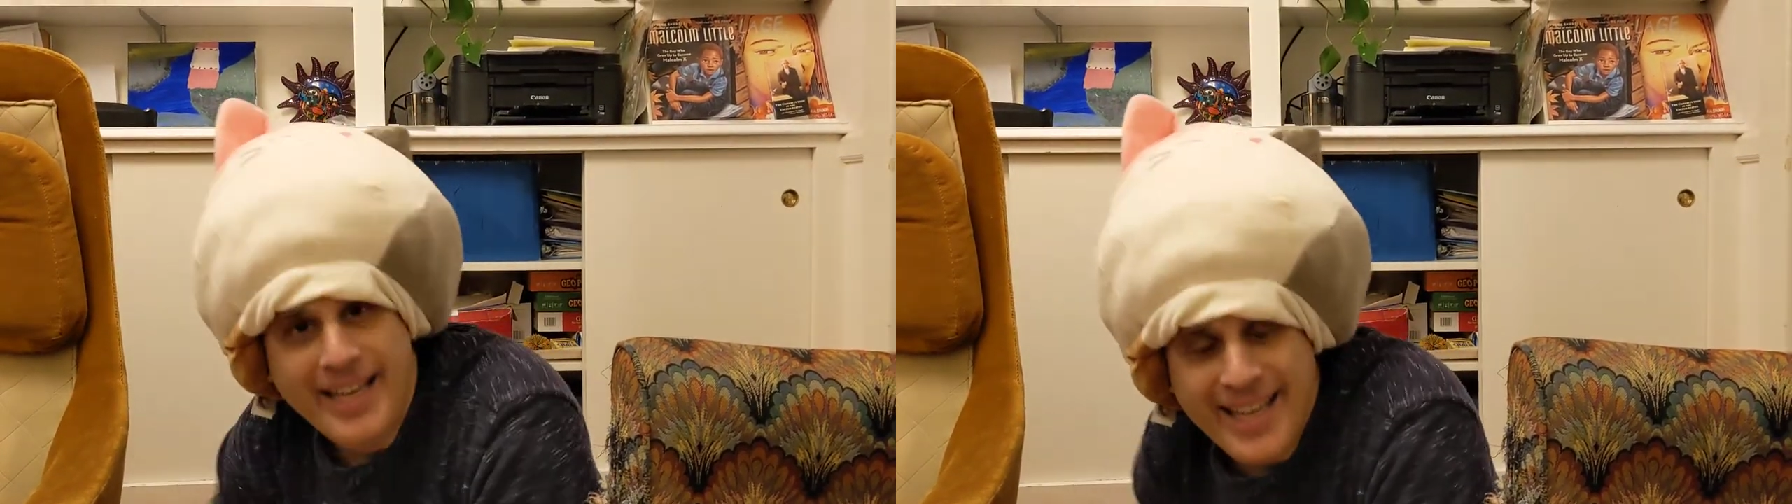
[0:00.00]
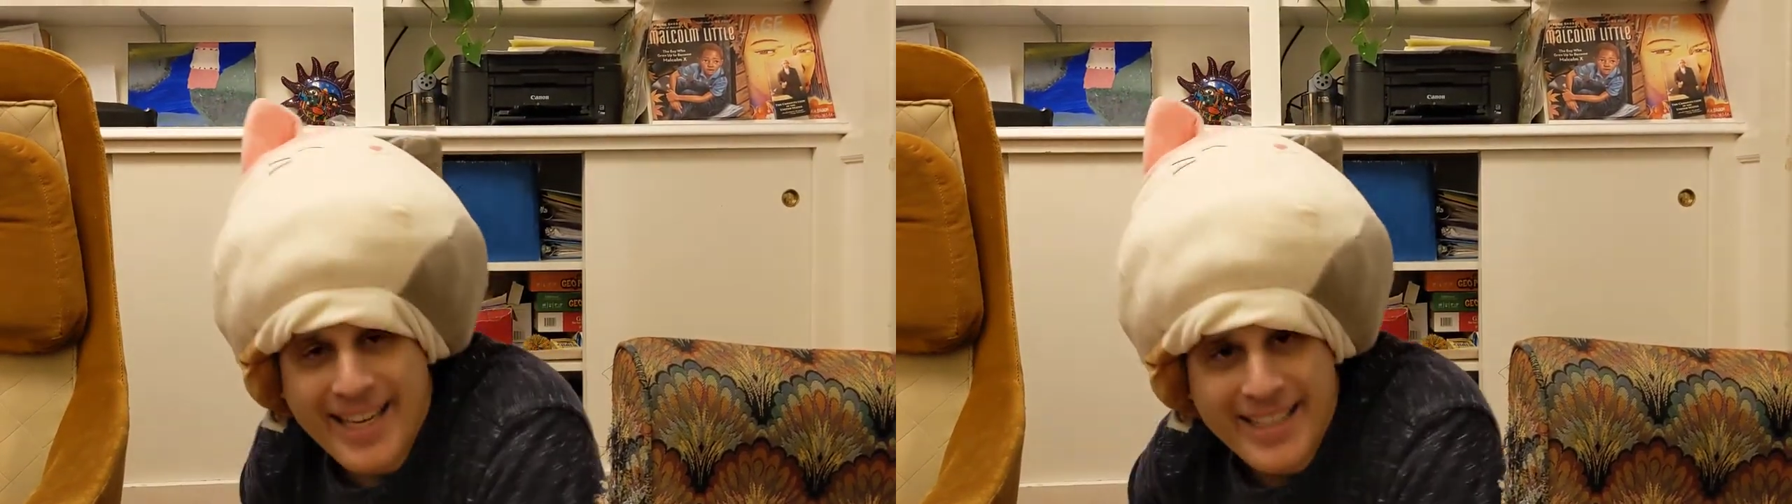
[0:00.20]

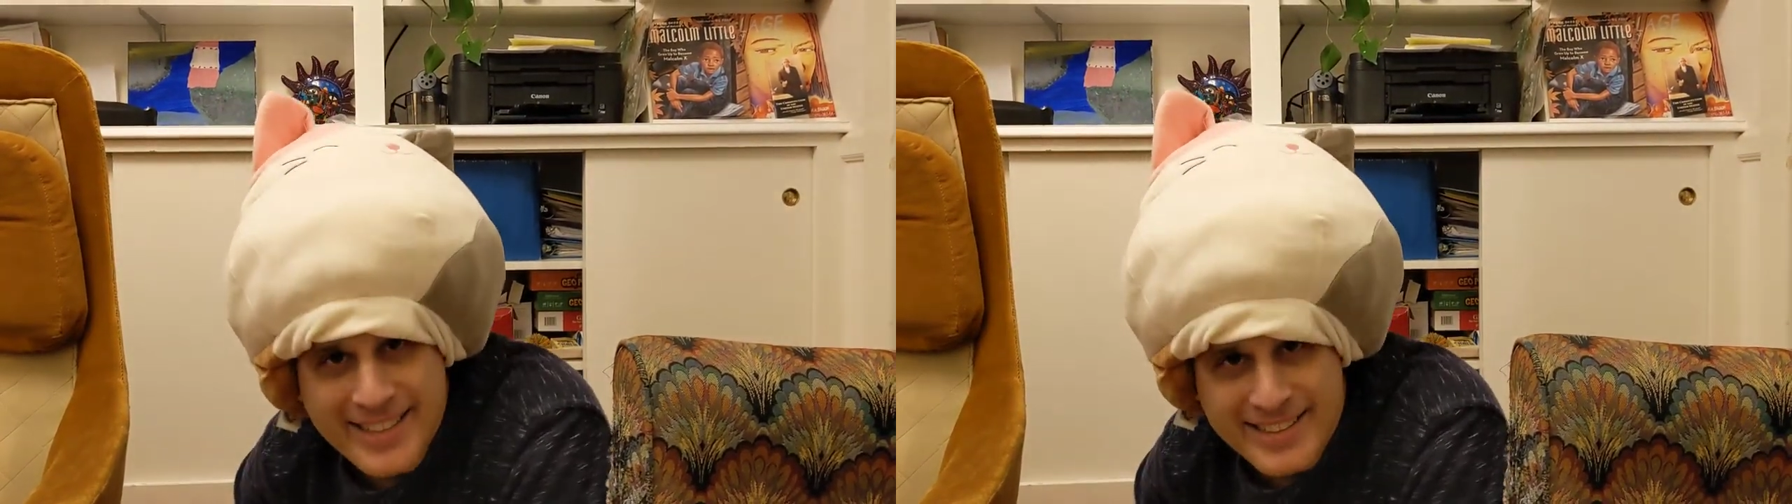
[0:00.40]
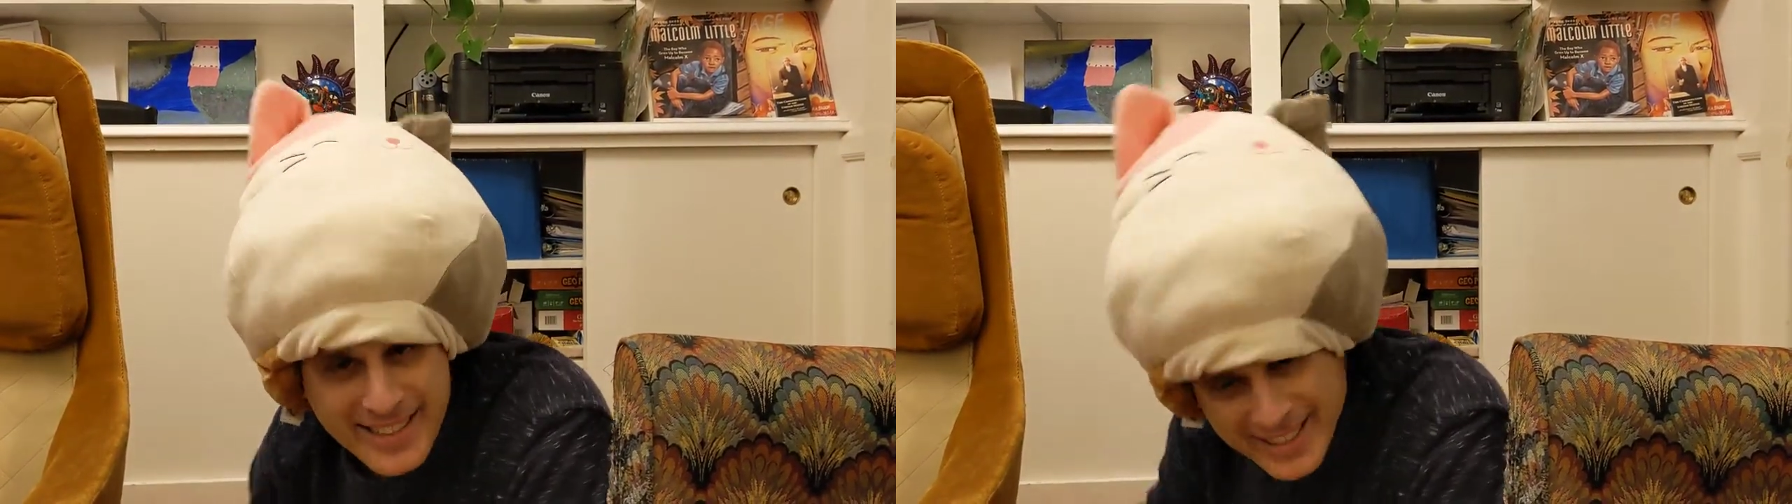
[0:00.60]
head
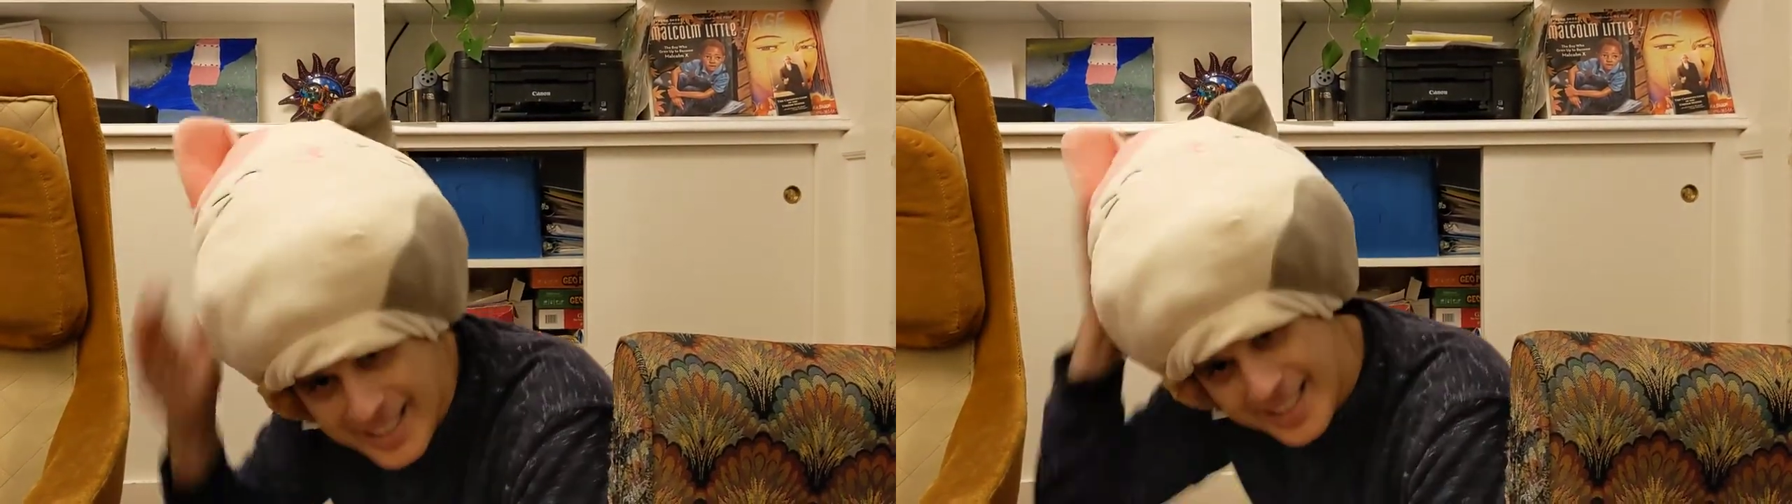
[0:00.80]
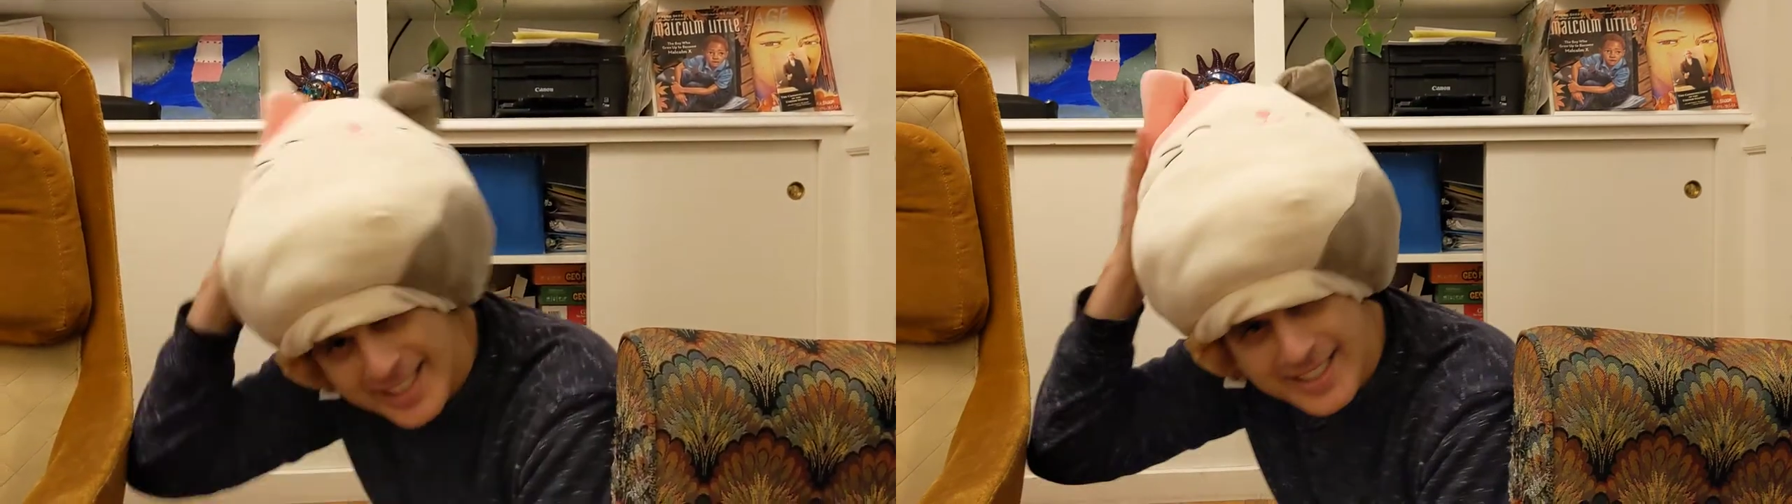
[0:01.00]
is
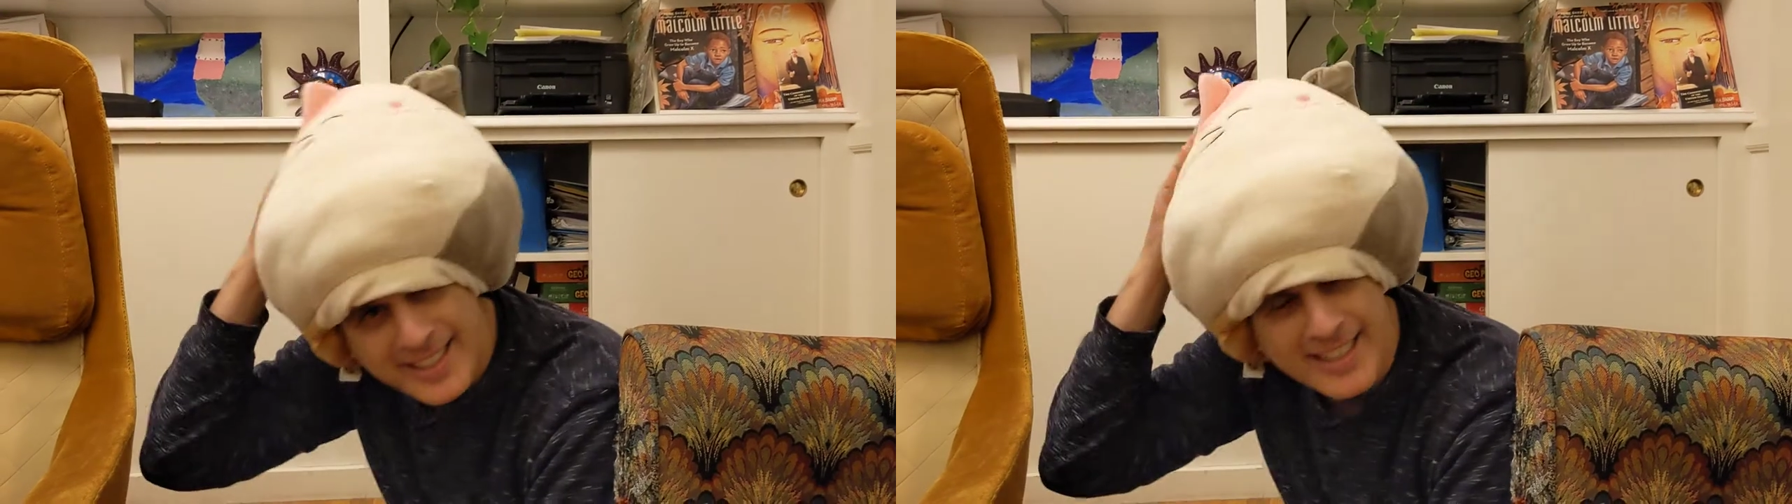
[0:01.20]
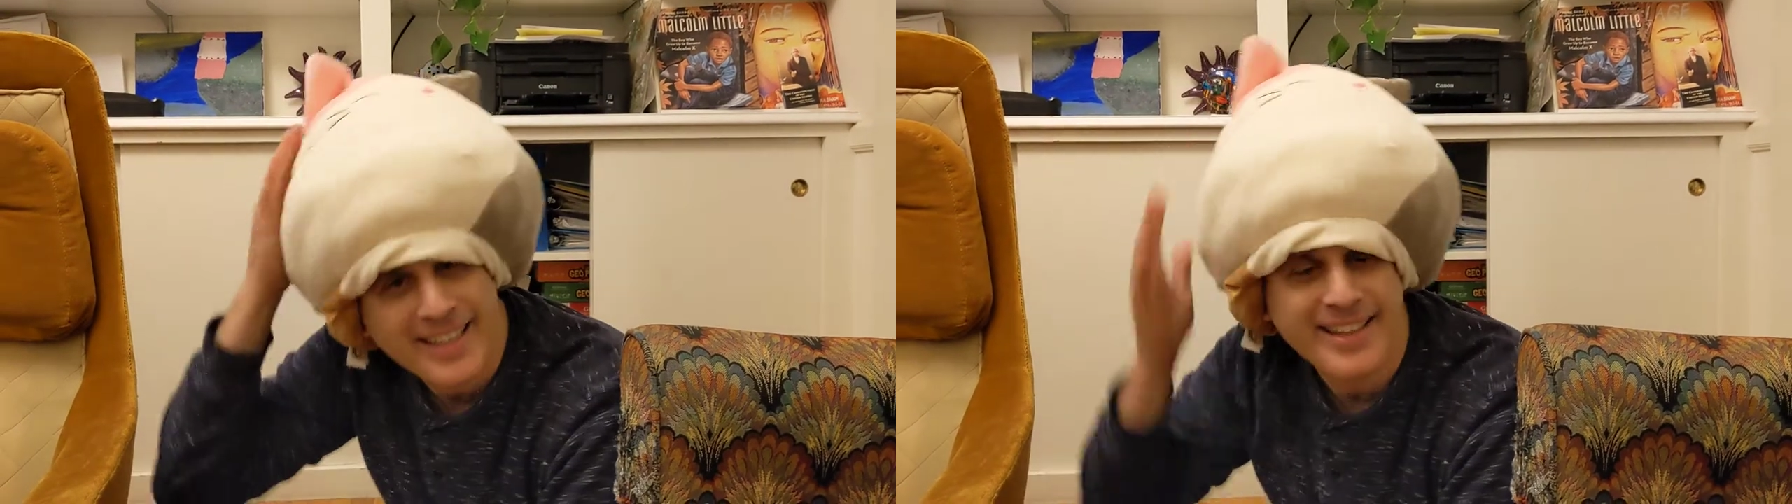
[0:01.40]
in